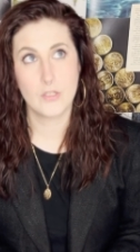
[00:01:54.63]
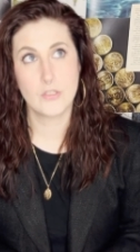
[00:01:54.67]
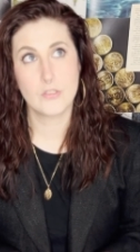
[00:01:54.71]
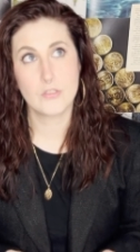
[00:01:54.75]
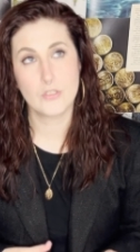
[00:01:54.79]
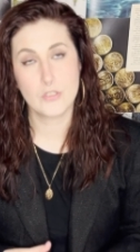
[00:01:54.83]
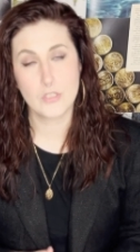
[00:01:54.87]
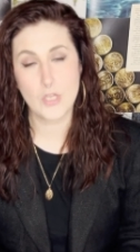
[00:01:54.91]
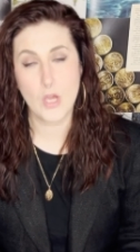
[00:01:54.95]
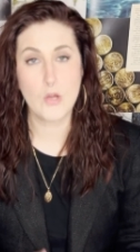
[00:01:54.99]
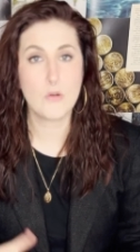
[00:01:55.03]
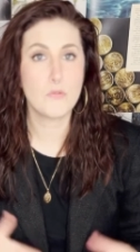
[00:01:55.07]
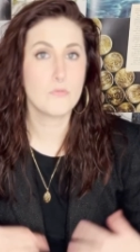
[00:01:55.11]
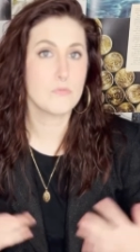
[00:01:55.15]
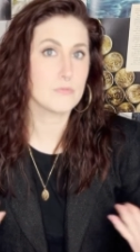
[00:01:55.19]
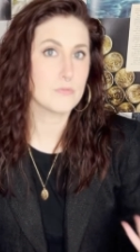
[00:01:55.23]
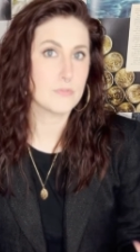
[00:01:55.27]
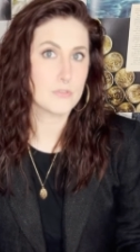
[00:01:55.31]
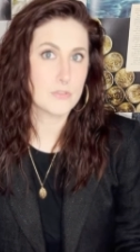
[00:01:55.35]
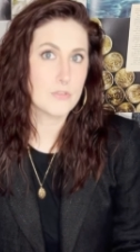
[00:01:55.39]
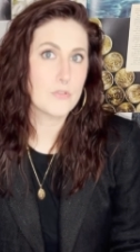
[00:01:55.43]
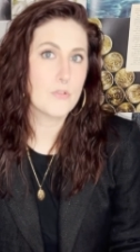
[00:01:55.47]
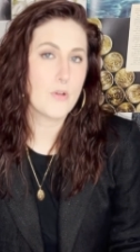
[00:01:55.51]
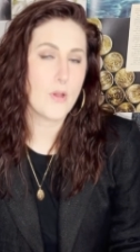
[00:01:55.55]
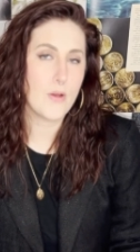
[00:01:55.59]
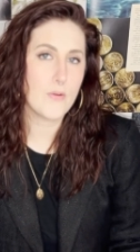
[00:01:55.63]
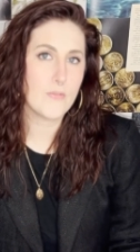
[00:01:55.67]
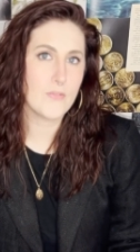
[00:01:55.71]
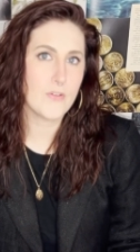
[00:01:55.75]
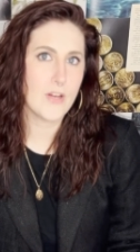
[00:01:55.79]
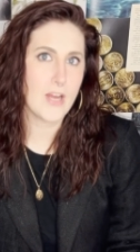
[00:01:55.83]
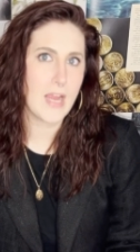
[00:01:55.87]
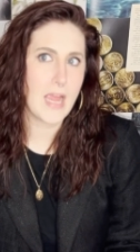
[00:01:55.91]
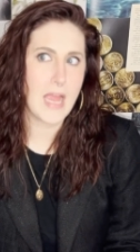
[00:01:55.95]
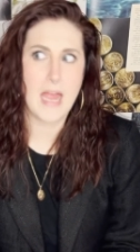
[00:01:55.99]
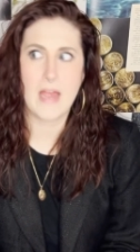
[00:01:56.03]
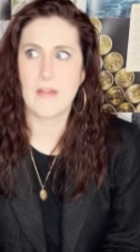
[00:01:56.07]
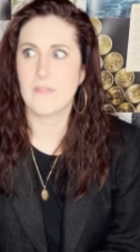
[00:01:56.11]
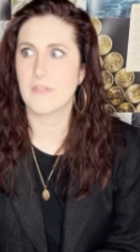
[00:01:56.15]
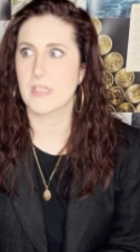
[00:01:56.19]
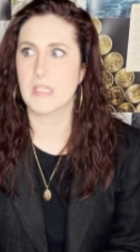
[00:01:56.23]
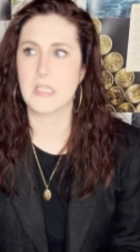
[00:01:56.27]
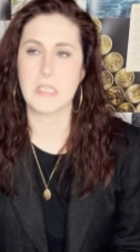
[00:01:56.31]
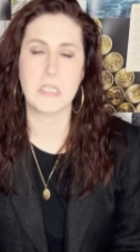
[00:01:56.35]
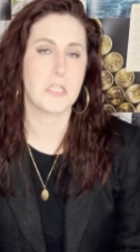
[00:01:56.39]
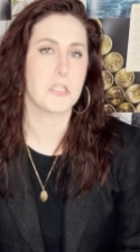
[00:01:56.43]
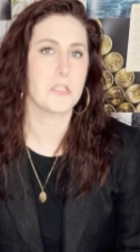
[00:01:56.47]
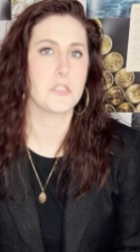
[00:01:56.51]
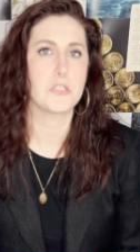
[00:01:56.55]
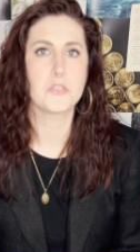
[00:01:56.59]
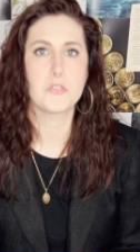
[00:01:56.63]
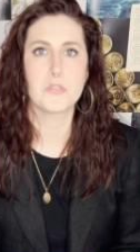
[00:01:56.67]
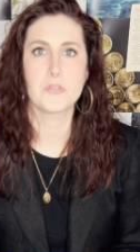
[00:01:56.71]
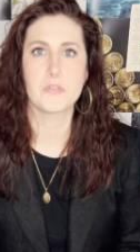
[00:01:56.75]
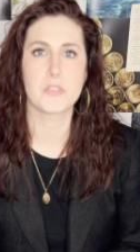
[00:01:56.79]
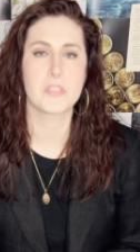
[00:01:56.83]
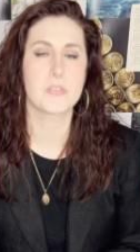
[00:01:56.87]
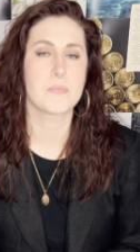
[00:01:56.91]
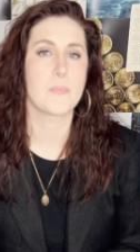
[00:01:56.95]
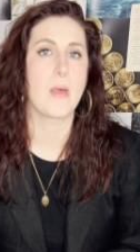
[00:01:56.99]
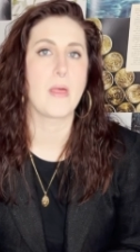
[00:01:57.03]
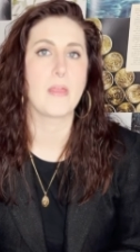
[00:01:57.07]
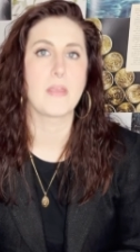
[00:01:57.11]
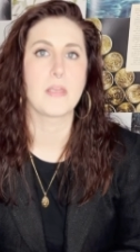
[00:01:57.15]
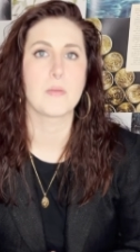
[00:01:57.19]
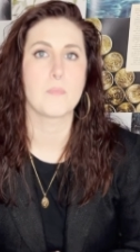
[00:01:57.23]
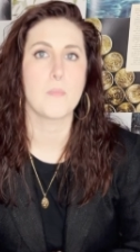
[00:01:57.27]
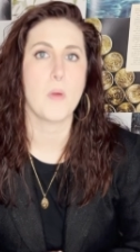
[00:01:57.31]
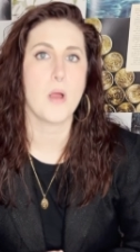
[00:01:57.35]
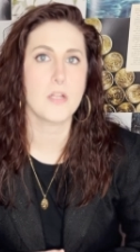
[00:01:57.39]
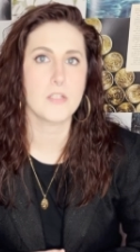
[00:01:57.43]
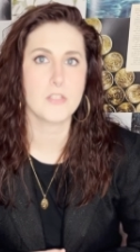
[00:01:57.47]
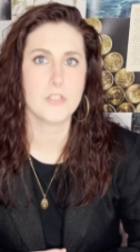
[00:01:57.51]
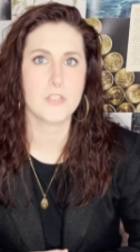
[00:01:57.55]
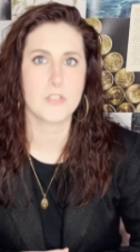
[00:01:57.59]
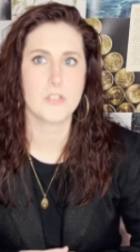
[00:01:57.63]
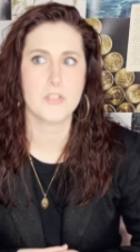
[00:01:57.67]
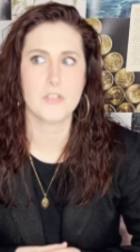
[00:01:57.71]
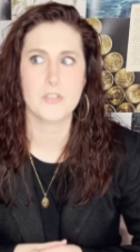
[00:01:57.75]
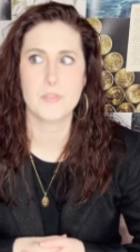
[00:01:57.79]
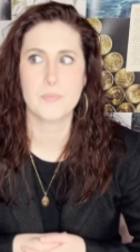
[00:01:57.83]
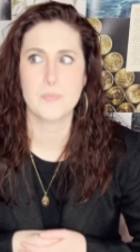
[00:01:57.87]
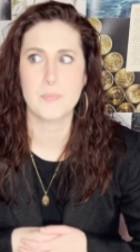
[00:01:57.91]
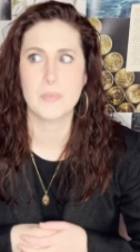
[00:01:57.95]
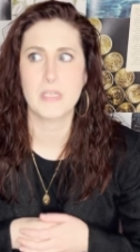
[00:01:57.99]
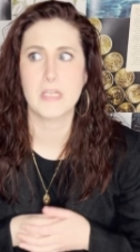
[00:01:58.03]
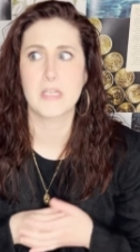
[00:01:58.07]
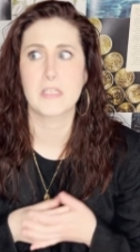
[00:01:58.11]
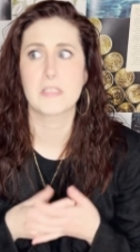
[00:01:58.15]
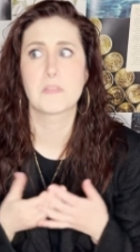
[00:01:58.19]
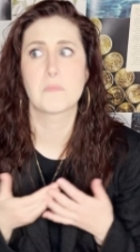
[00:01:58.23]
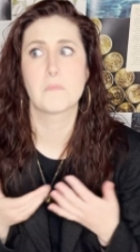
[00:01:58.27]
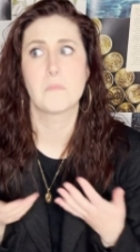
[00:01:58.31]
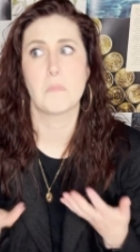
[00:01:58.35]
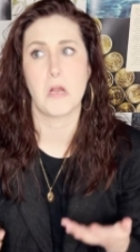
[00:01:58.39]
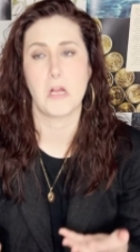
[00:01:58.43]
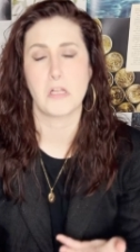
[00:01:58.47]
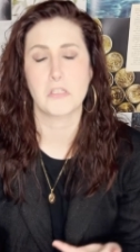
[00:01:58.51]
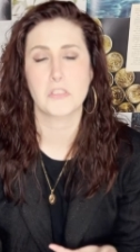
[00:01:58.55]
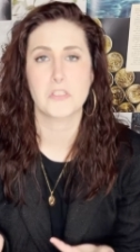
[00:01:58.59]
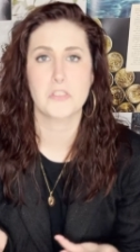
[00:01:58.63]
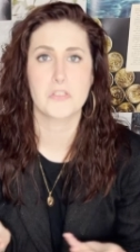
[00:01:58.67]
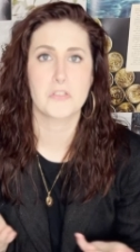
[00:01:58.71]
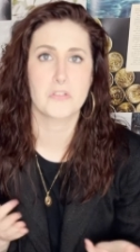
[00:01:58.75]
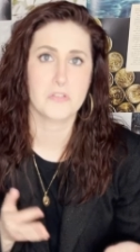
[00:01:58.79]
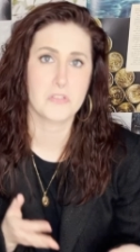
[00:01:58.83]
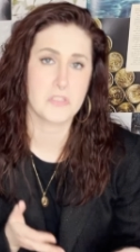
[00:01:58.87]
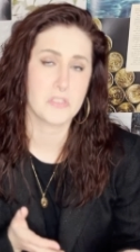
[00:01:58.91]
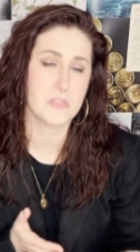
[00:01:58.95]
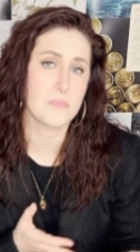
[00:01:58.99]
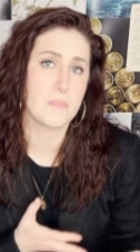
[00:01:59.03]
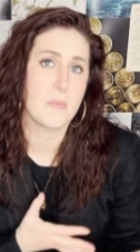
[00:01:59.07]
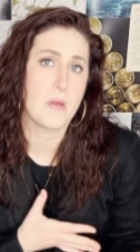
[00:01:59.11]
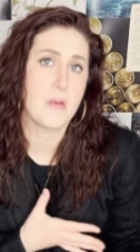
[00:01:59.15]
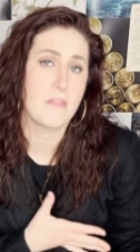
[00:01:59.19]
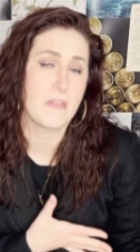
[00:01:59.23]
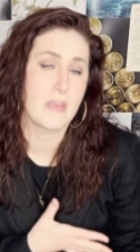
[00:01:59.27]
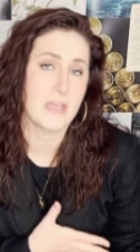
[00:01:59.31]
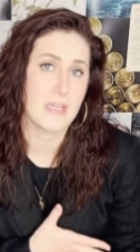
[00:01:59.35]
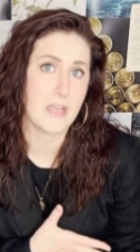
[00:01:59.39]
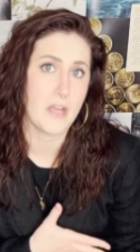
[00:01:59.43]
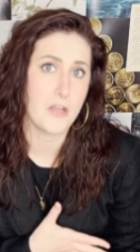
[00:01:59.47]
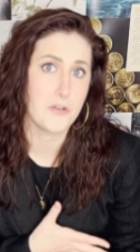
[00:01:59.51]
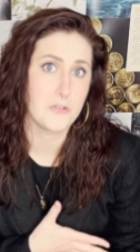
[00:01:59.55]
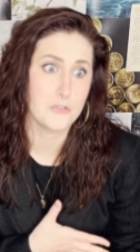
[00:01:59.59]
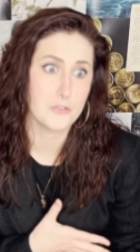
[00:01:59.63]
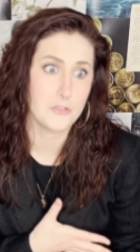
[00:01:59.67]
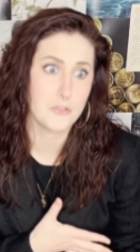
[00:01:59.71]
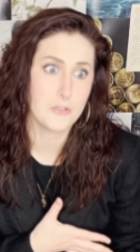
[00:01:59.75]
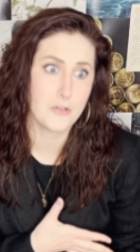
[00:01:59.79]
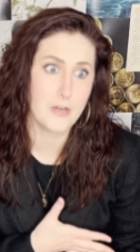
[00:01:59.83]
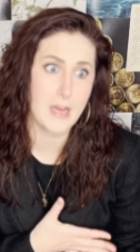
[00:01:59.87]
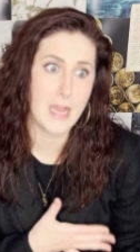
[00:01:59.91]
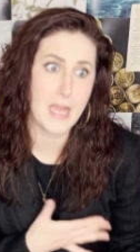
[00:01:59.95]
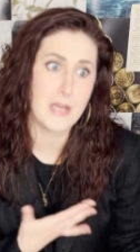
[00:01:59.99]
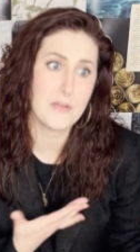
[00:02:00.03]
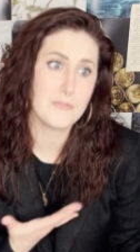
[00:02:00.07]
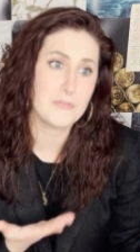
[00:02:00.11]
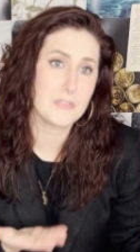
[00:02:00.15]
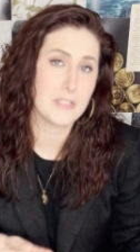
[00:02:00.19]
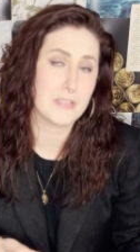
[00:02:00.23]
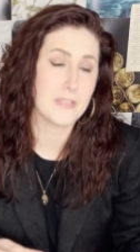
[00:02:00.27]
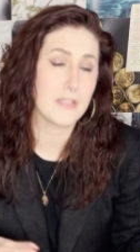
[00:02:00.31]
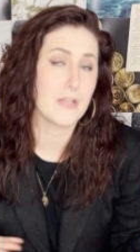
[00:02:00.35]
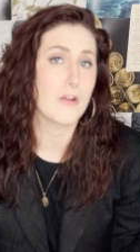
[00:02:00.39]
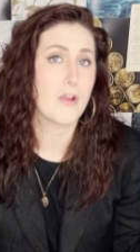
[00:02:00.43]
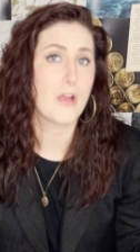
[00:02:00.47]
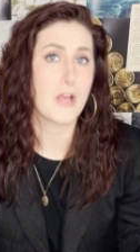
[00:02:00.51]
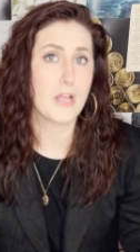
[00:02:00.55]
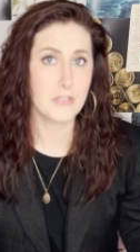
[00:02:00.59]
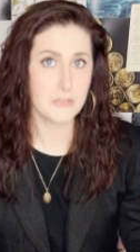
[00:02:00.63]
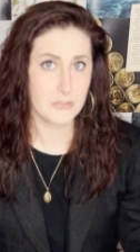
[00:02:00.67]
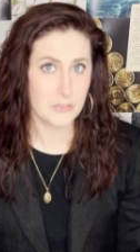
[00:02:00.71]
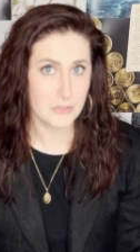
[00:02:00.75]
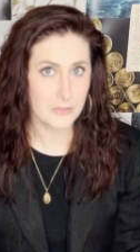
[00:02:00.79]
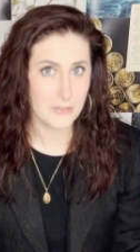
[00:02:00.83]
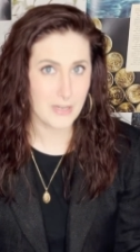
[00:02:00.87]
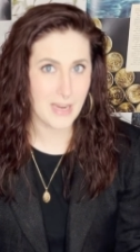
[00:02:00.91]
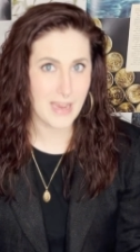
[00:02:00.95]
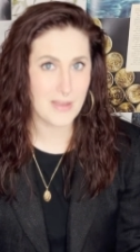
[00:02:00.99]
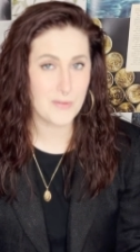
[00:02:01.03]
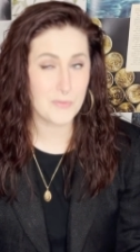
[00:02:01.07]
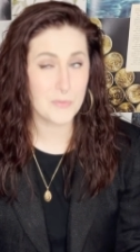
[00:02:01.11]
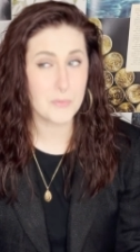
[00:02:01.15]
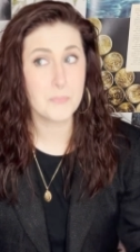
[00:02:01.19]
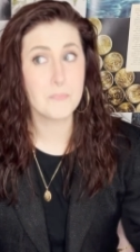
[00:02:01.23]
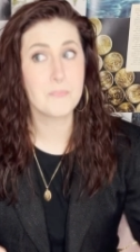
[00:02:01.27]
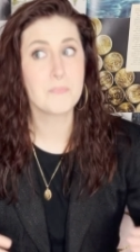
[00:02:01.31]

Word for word: So Grover having issues smelling monsters because monsters smell like underground and they're underground